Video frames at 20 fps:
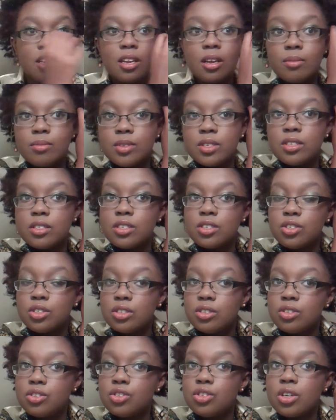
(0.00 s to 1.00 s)
I'm just going
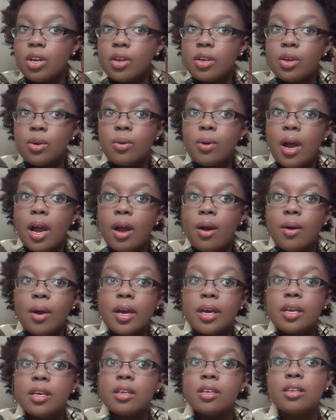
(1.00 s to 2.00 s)
to show you how I
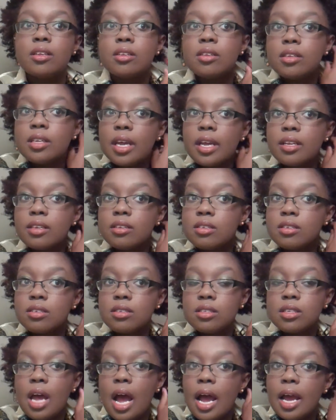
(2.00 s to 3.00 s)
tend to
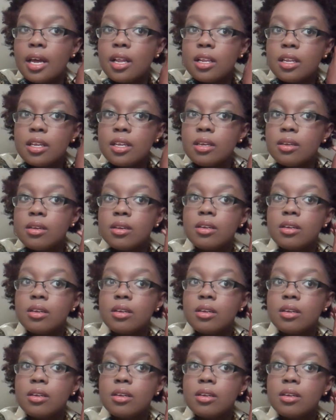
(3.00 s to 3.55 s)
style it